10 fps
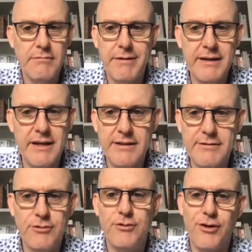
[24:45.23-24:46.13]

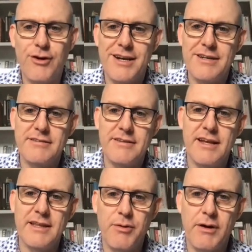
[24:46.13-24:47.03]
regulators who don't
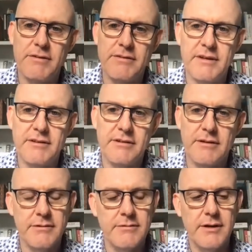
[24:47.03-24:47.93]
understand the private
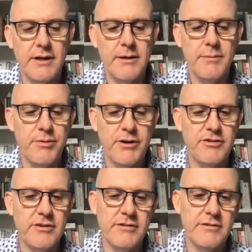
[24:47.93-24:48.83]
sector
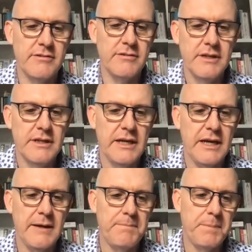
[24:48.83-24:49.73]
pressures
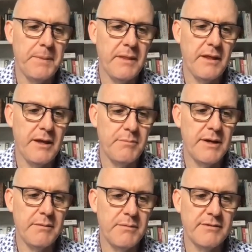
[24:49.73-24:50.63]
can
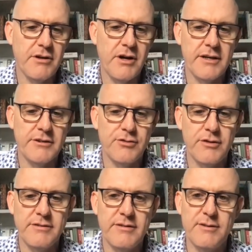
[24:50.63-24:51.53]
make misguided
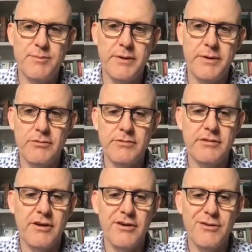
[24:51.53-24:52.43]
choices, but
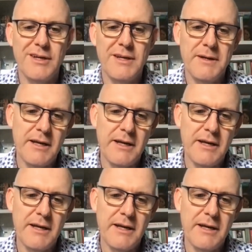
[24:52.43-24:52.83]
also,